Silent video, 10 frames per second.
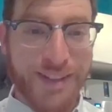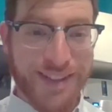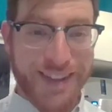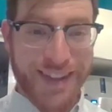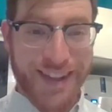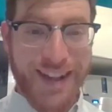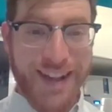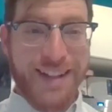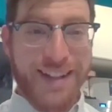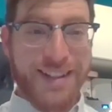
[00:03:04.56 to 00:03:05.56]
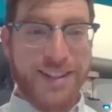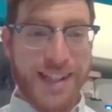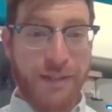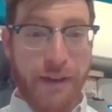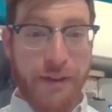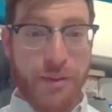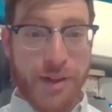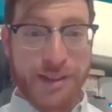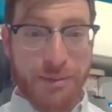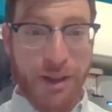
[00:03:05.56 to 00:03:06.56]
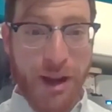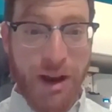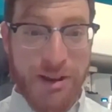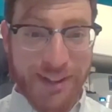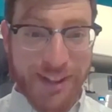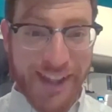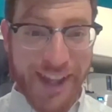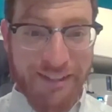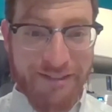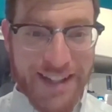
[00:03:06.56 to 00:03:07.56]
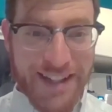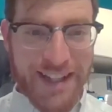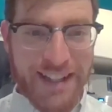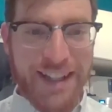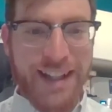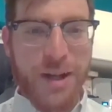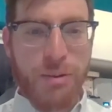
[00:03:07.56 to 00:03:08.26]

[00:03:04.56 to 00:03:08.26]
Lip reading: month, just to give everyone some time to get ready